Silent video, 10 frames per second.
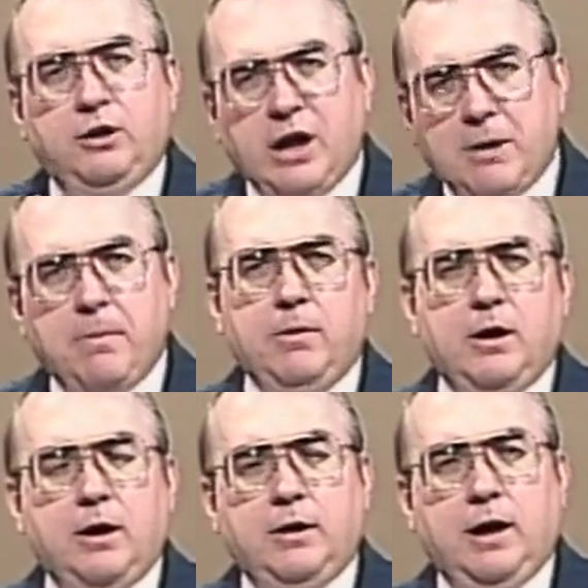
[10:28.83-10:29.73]
day
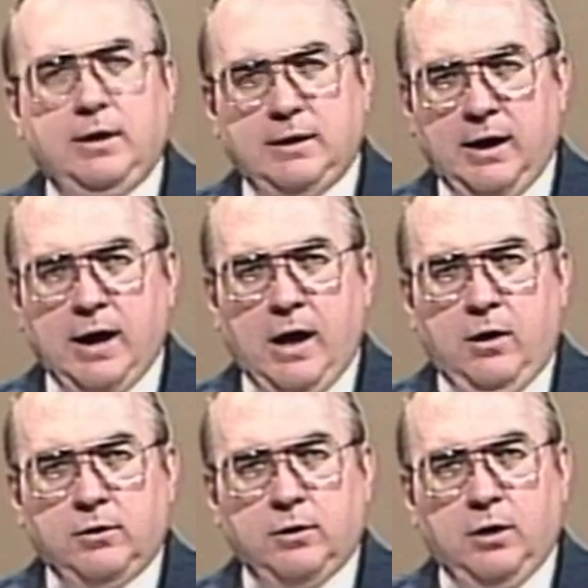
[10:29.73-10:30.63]
in and day
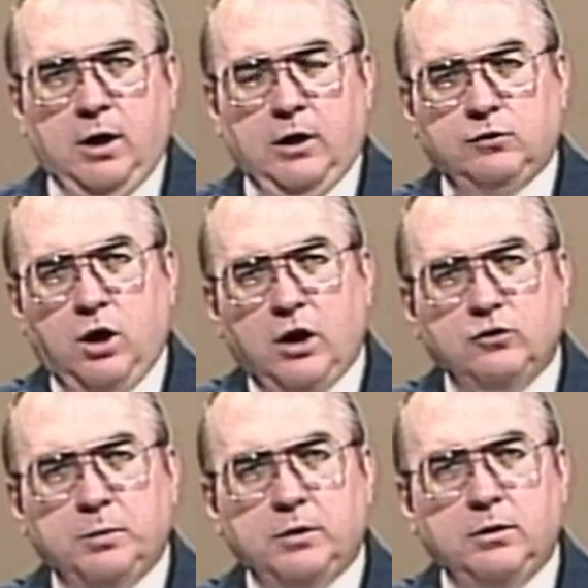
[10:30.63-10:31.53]
out. As a
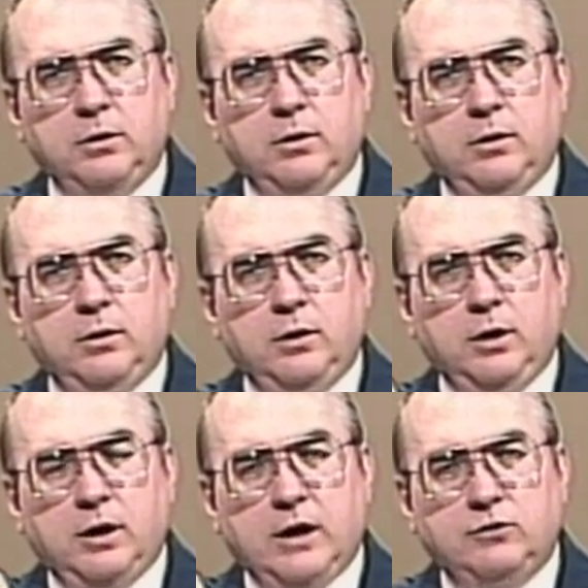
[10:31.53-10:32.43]
husband,
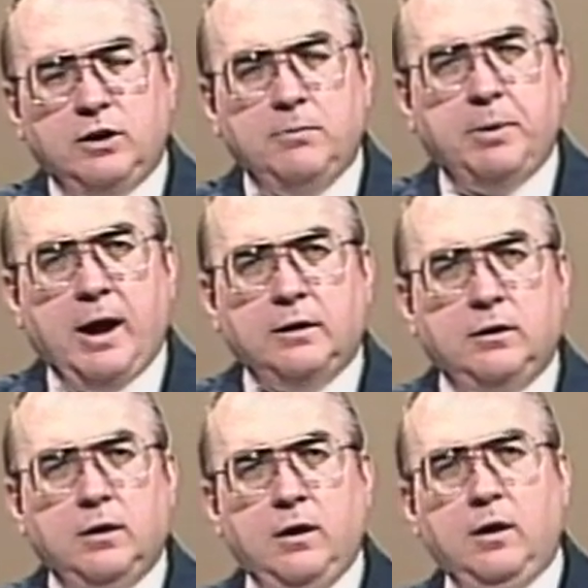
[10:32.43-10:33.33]
it has an
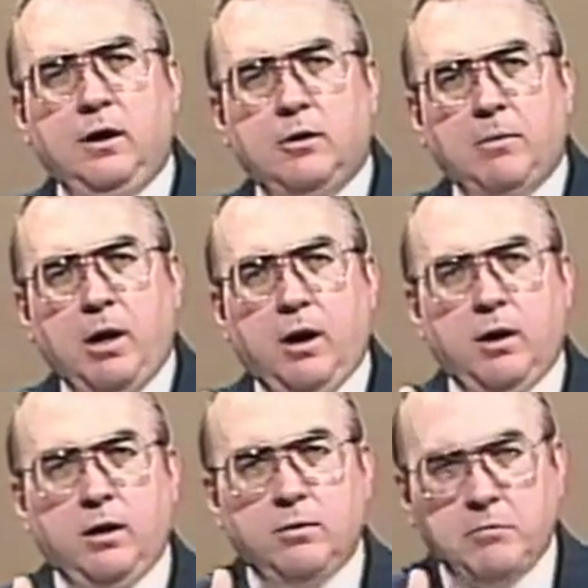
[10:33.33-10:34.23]
impact in
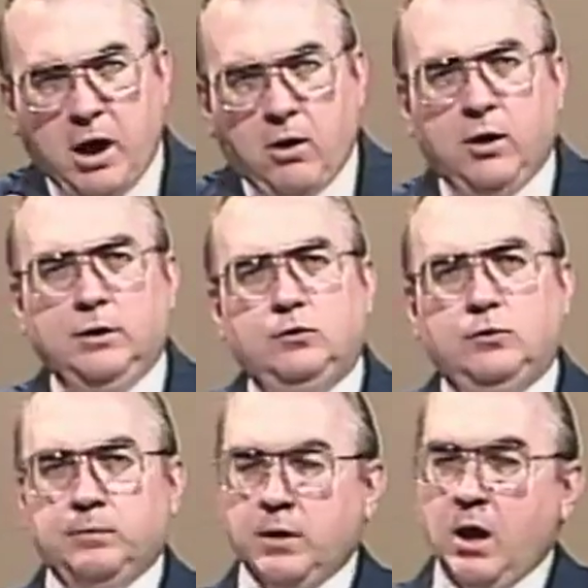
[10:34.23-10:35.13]
my
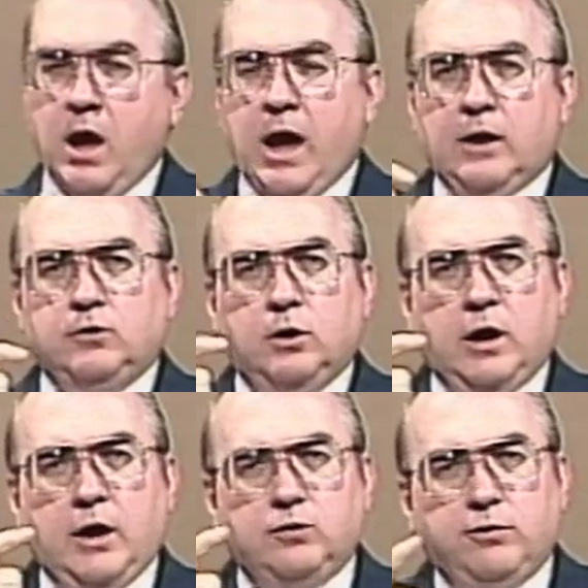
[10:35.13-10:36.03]
marriage. As
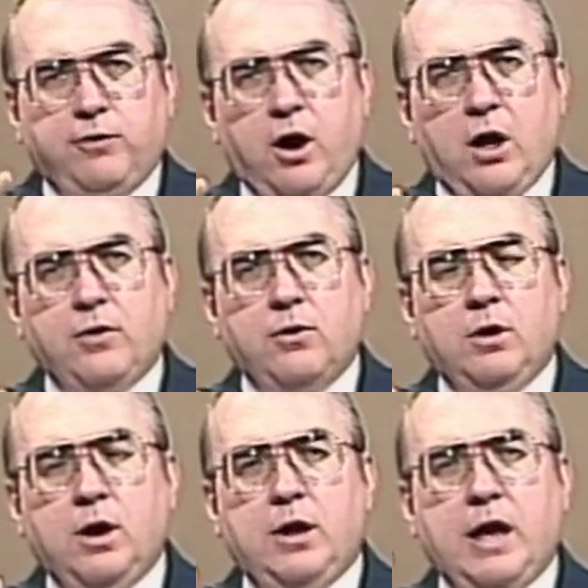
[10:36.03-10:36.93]
a, as a father,
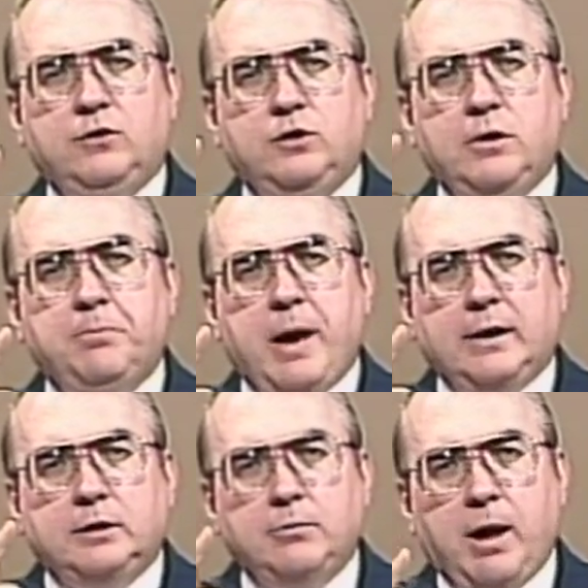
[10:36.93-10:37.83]
it has an
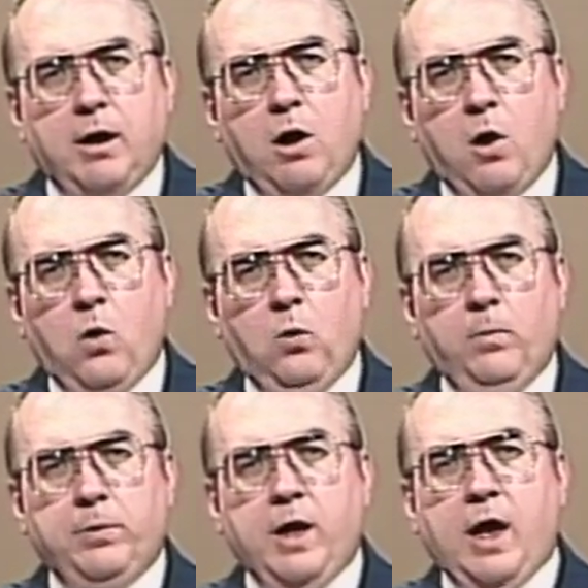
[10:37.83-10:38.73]
impact in my
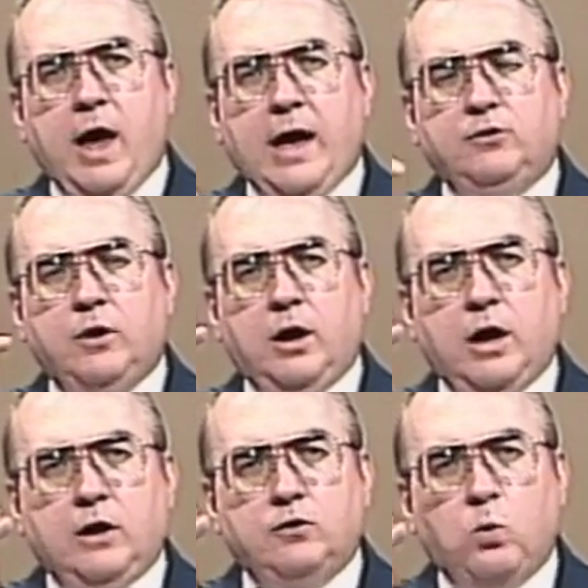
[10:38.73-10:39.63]
home. As
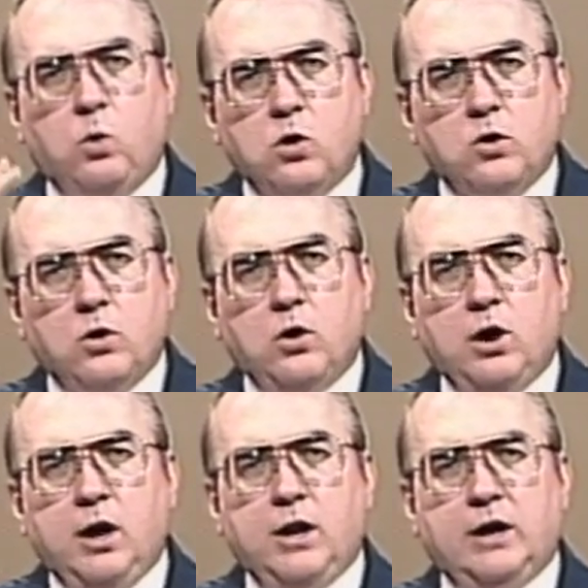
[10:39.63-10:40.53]
a, as a worker,
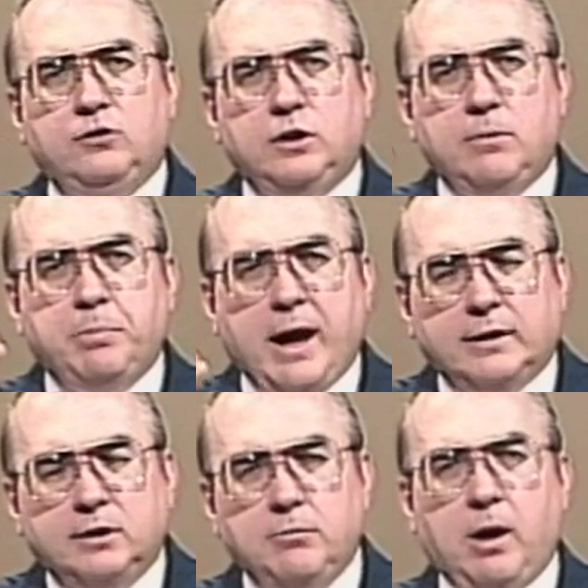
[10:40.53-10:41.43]
it has an
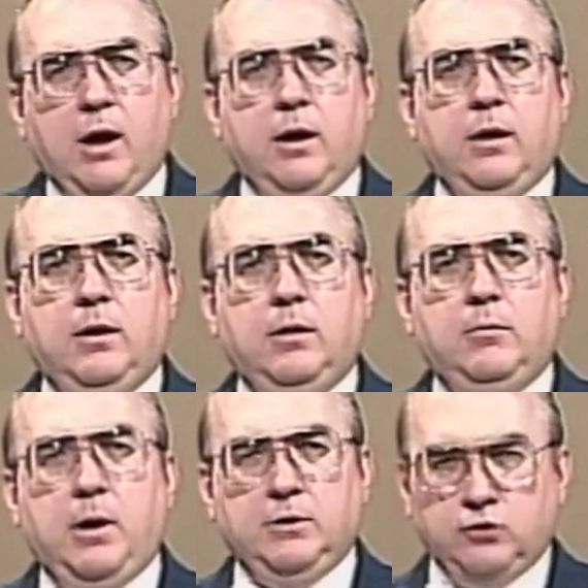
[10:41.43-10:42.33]
impact in my,
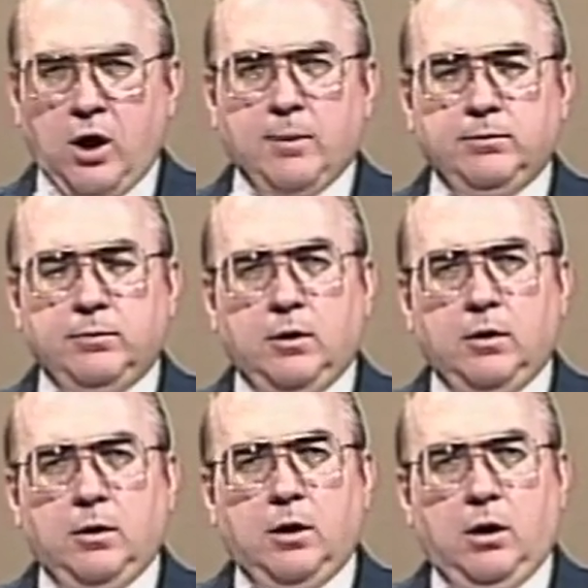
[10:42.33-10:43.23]
my job,
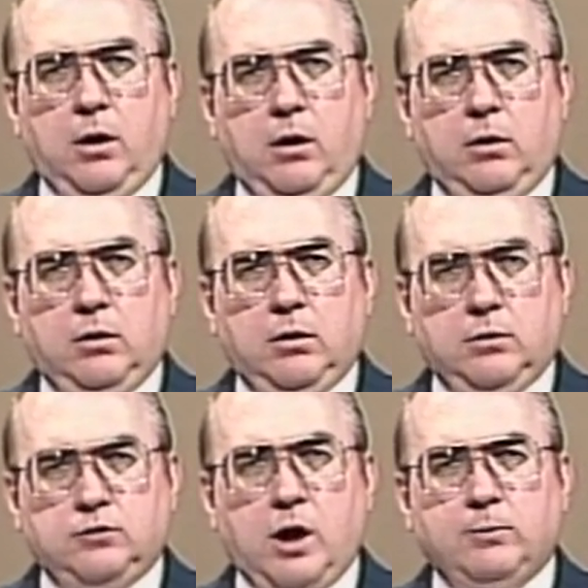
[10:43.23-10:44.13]

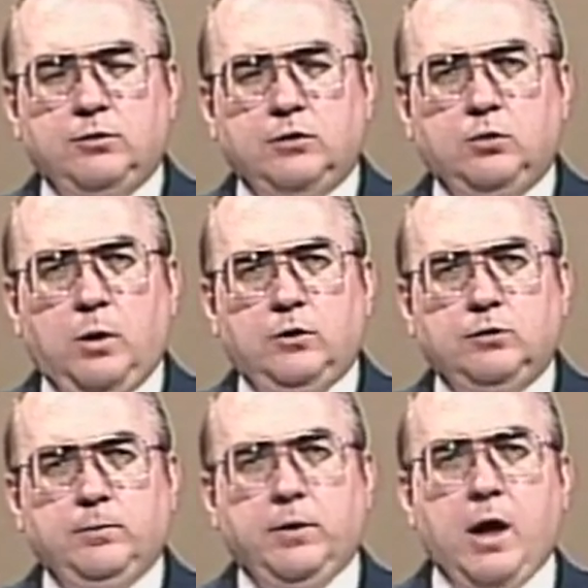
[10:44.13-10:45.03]
uh, job
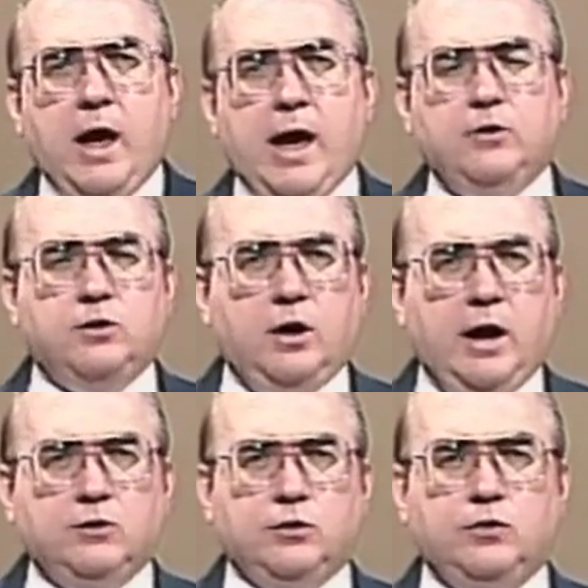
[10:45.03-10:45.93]
situation. As a,
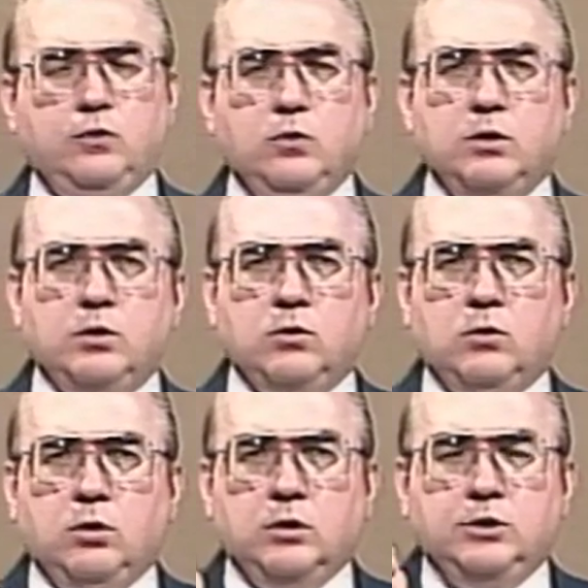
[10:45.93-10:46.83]
as a student
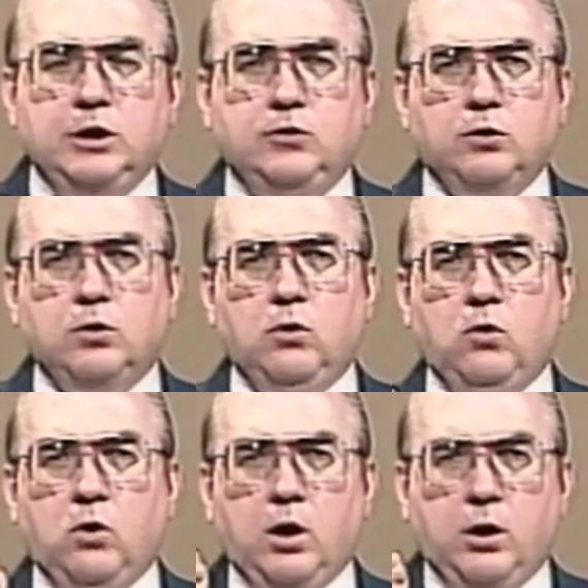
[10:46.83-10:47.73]
or a teacher
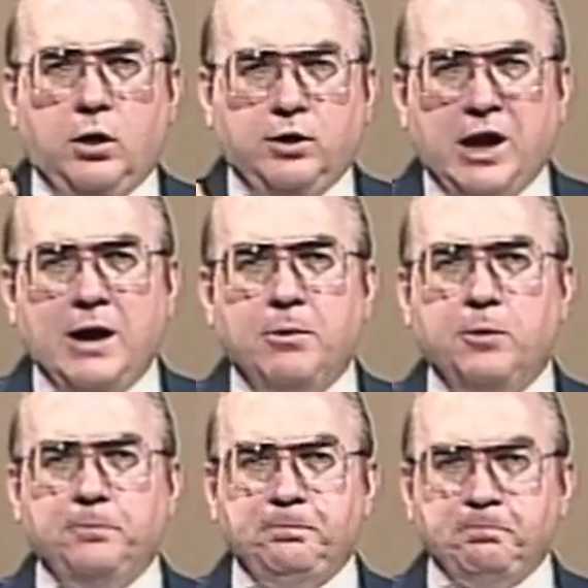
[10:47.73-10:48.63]
or a, a
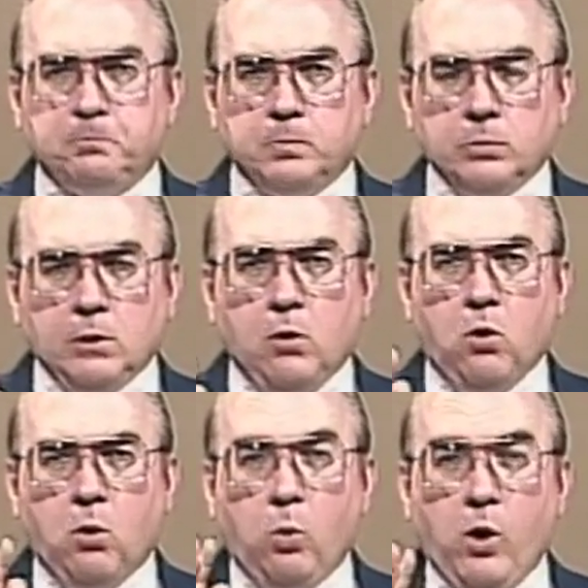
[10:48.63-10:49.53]
neighbor
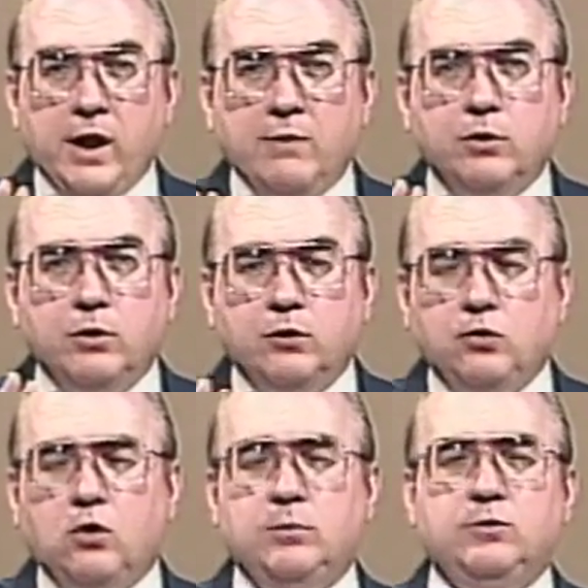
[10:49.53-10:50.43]
or whatever the
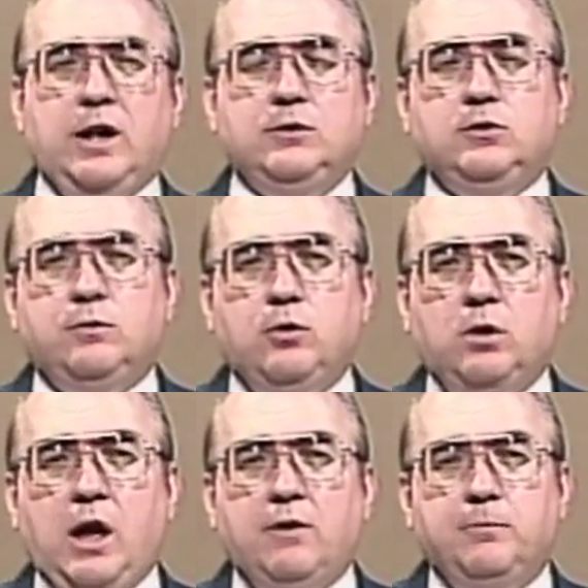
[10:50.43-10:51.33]
circumstances of your
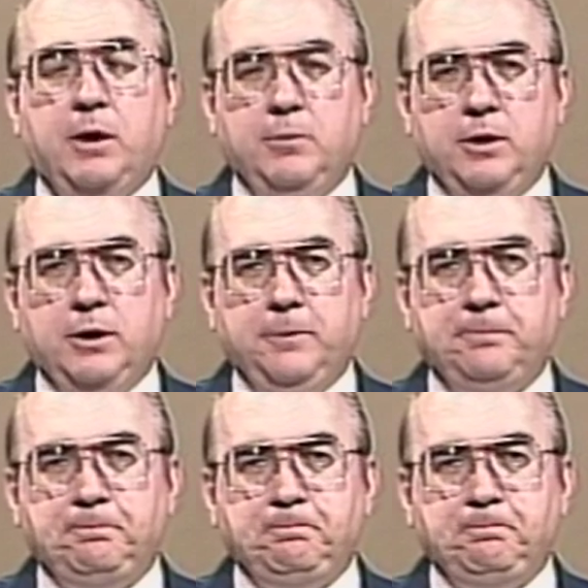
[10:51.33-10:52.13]
life may be,